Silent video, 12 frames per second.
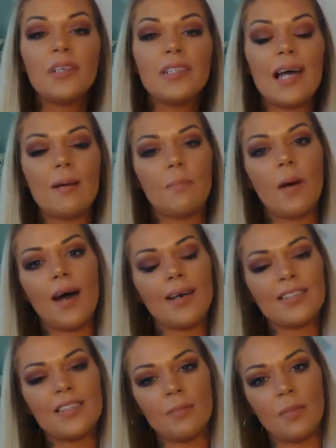is that
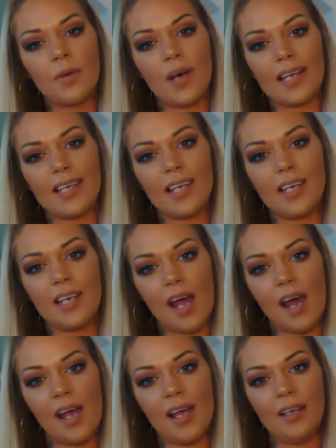possible? I
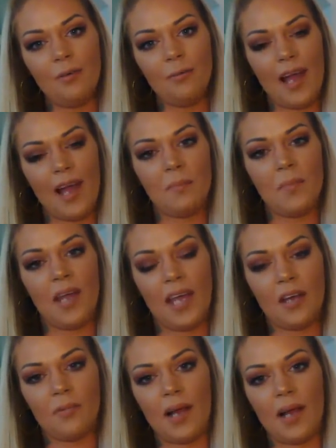cannot wrap my
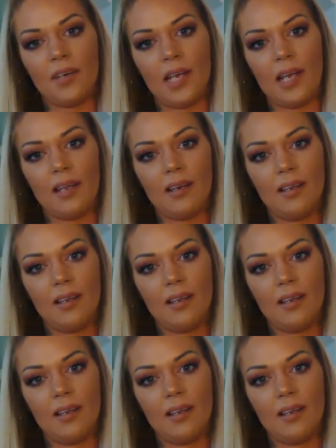head around it.